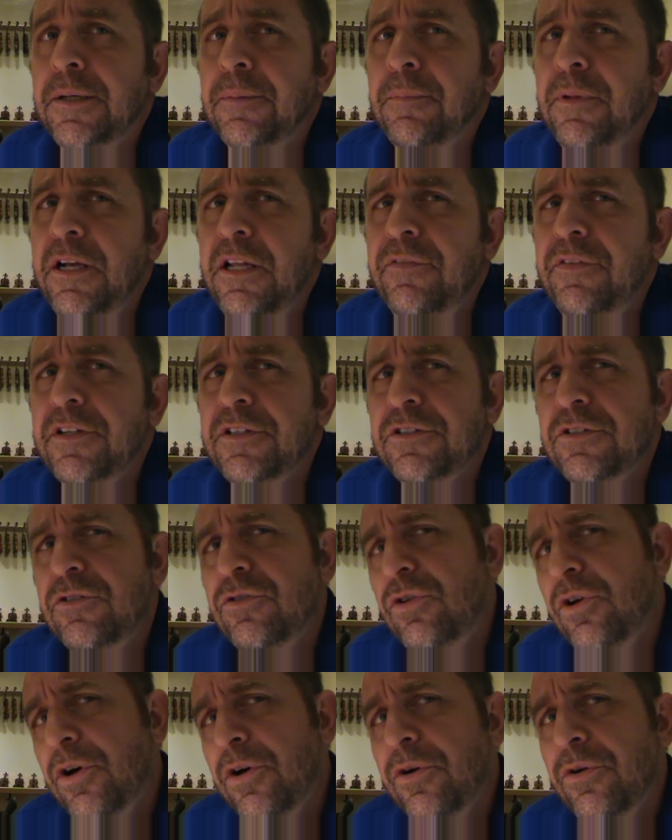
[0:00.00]
Many of us
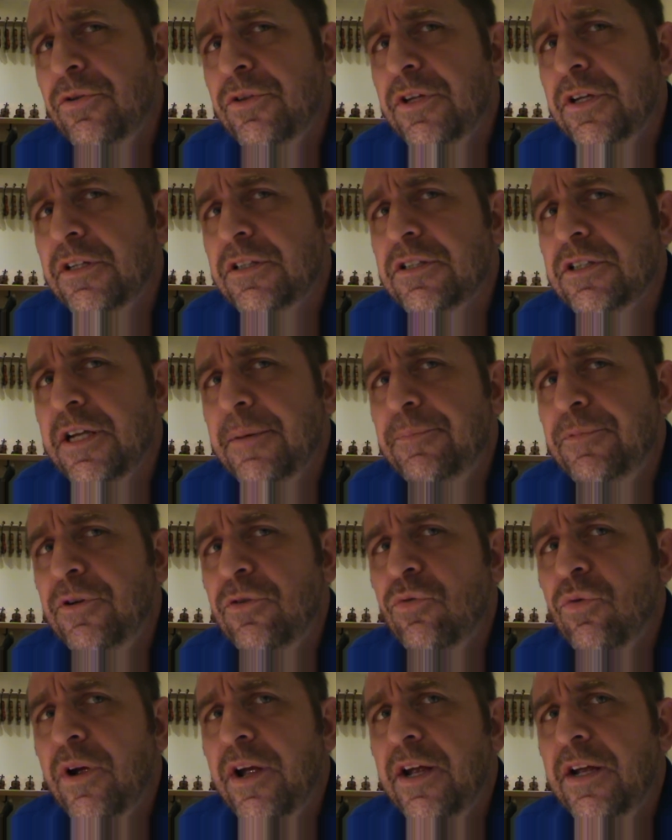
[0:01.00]
know the
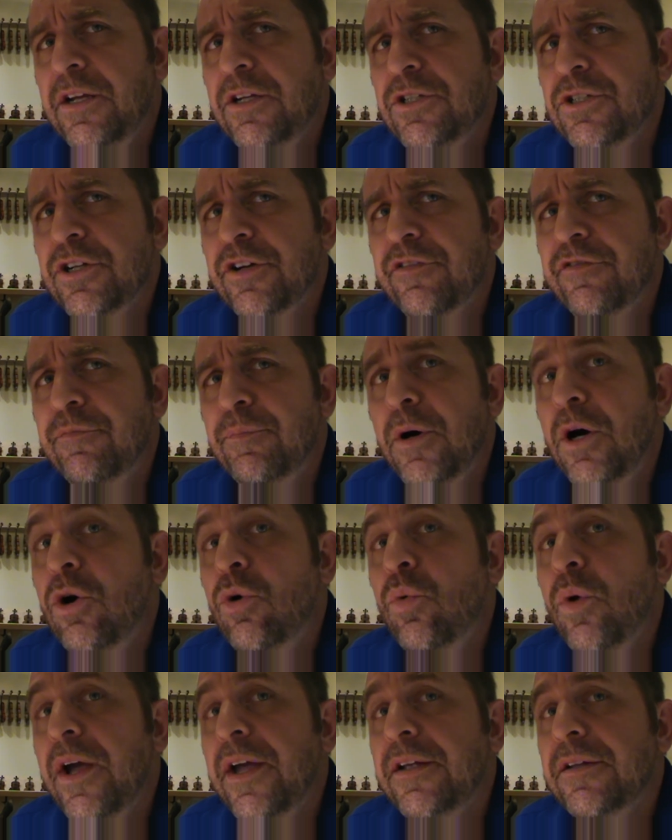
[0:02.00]
accepted range of bow
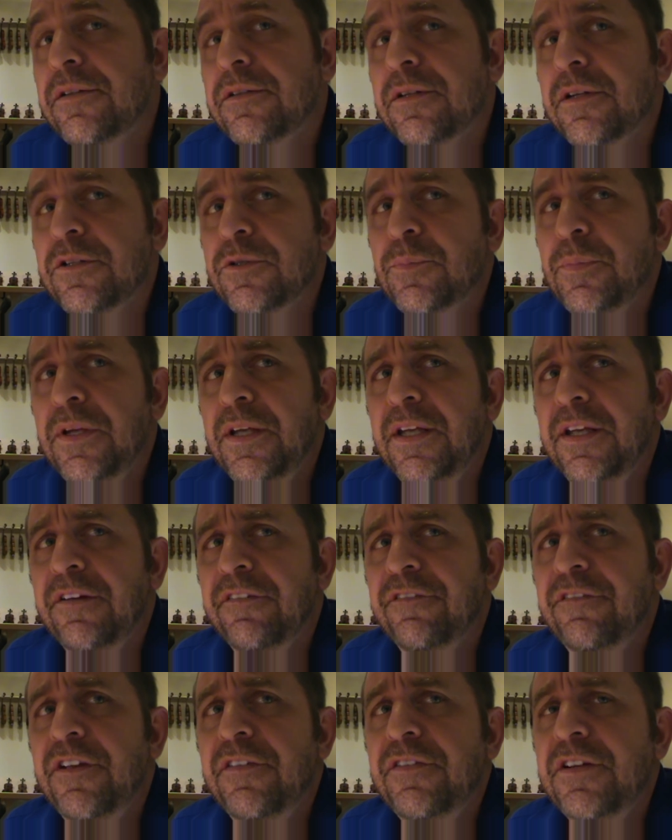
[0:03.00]
weights as being
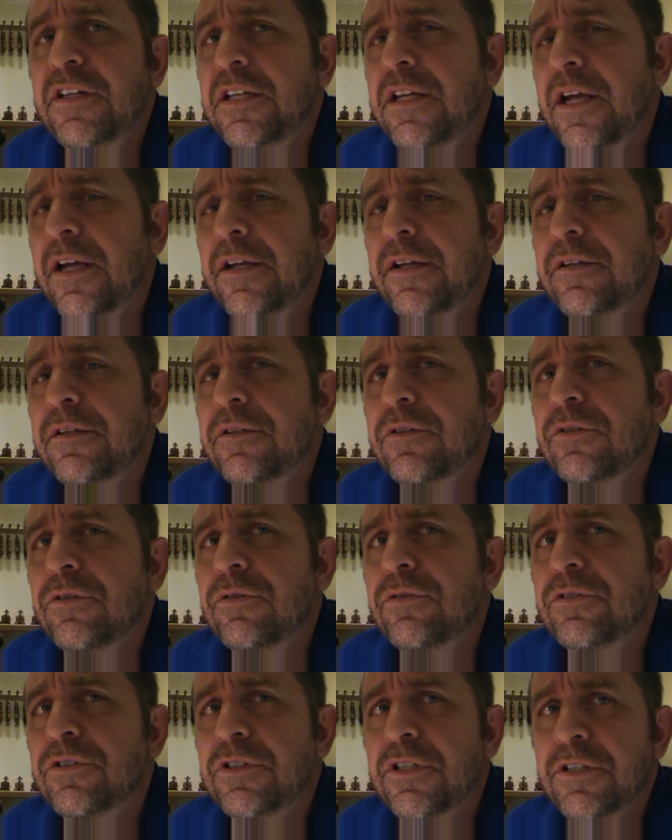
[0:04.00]
58
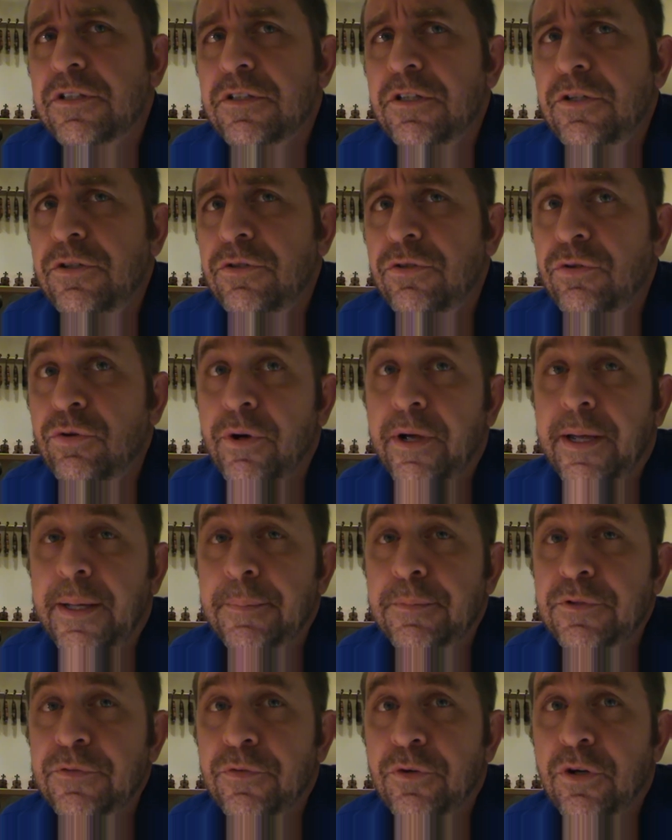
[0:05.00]
to 62
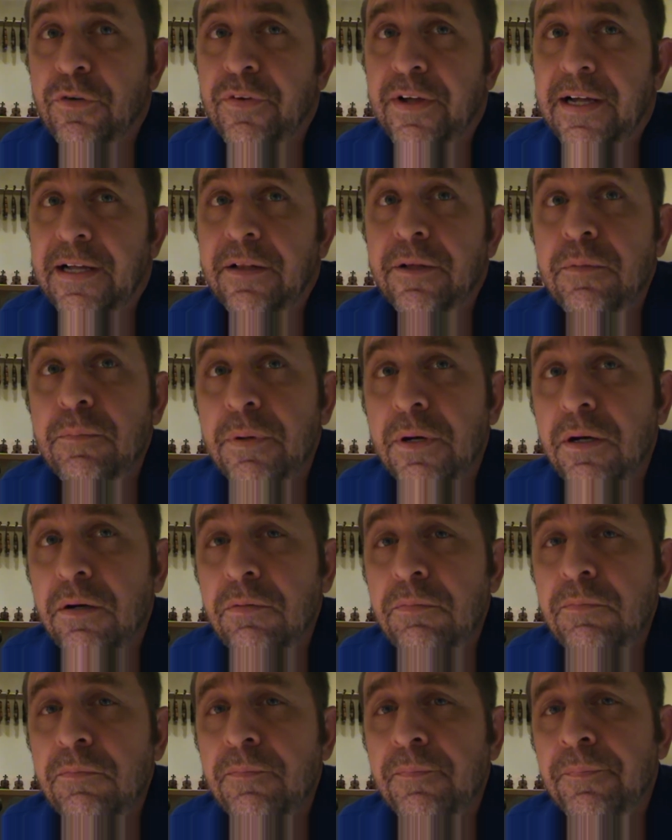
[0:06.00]
grams for a violin
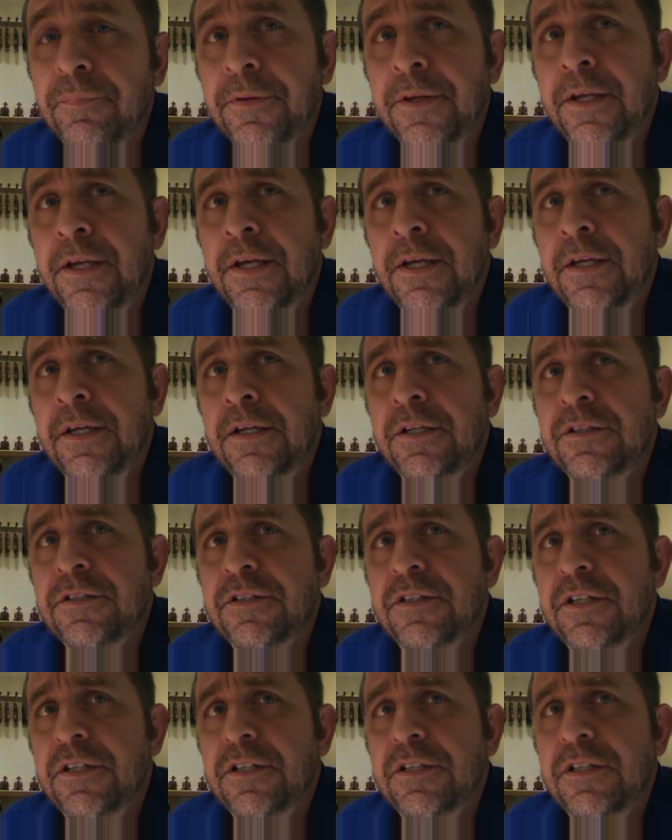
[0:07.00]
bow,
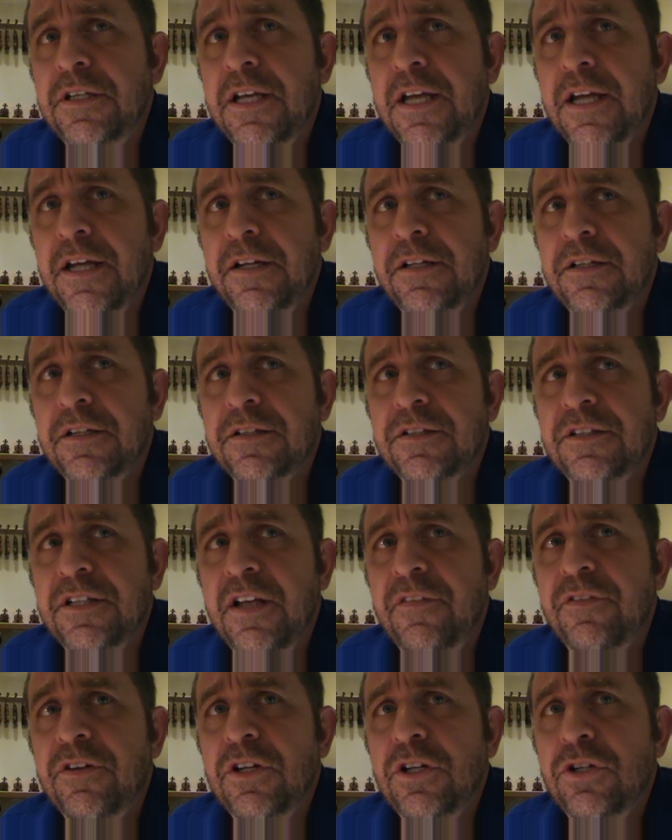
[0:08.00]
68 to
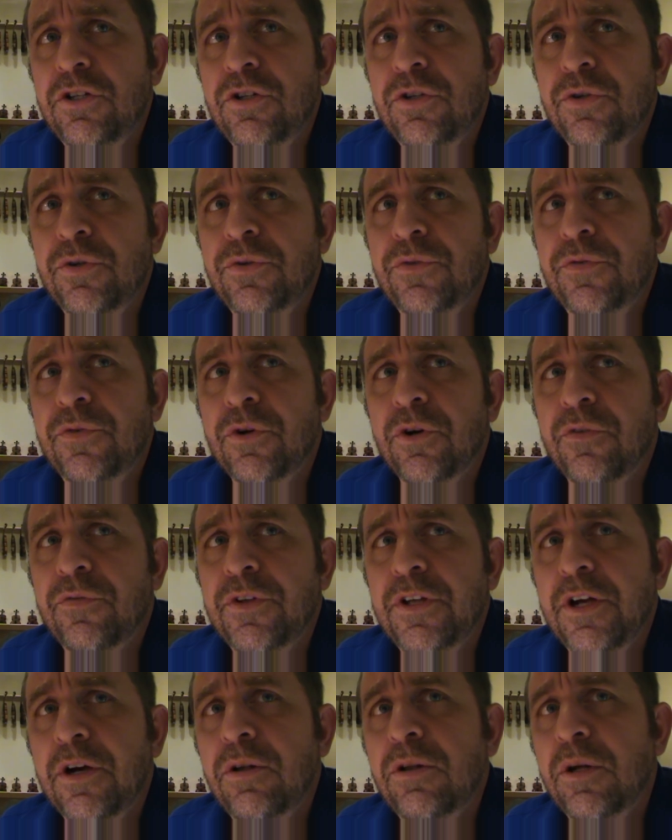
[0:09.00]
72 for a
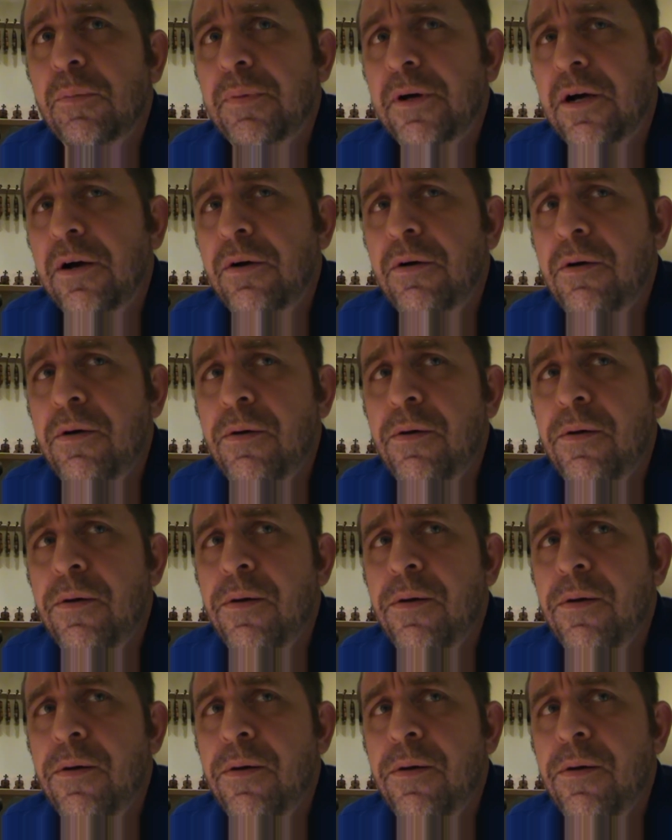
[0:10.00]
viola bow,